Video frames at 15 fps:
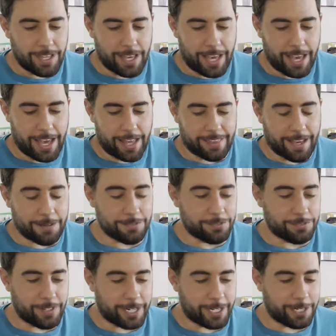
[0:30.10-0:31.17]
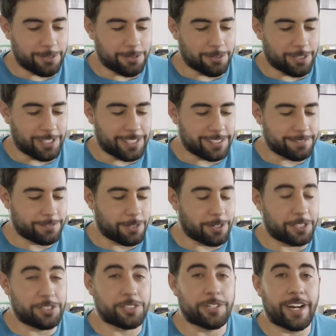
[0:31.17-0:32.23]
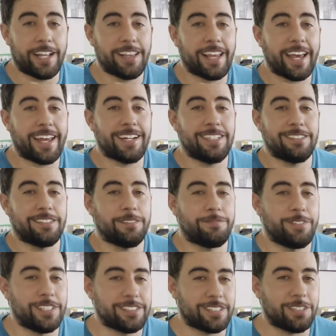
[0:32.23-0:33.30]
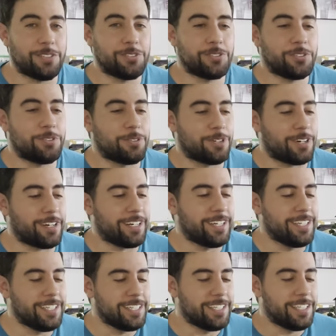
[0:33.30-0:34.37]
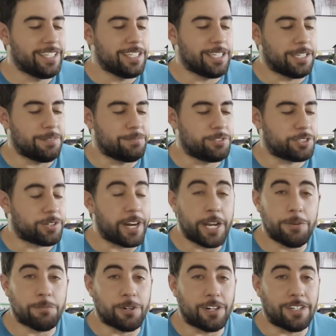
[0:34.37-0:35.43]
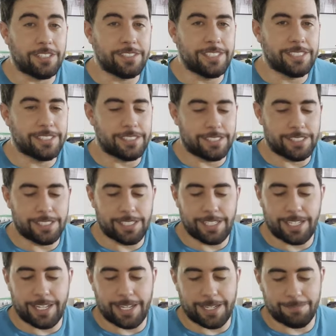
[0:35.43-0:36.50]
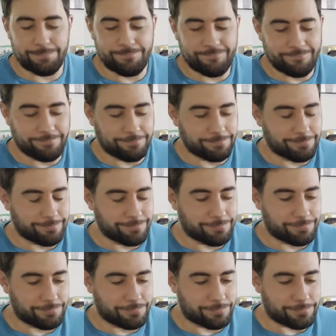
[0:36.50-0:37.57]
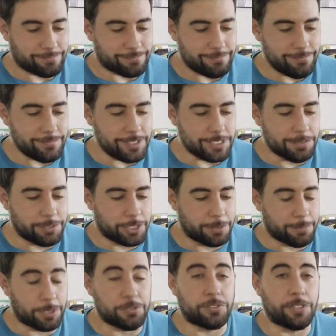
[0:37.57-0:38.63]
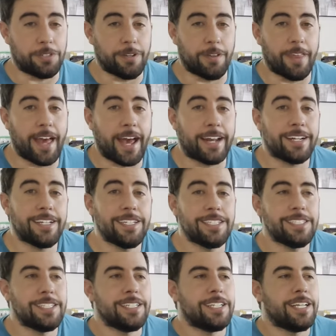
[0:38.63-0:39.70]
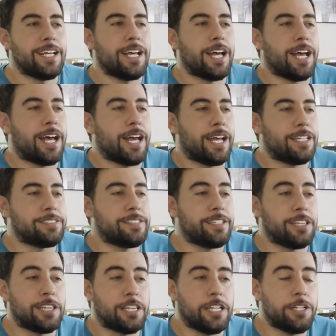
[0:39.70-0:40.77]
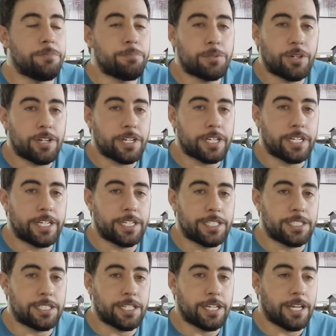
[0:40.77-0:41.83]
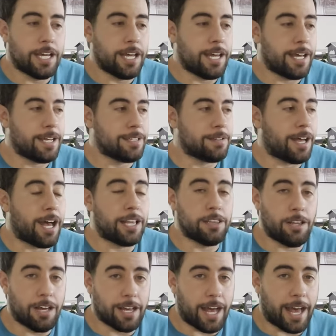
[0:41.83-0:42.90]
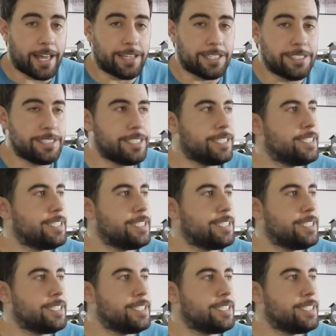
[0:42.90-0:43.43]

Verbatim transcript: And that was very cool. Of course, Trainland is the physical store of Train World. Um, I'm sure most of you know that. Uh, it's in Lynbrook uh, on Long Island.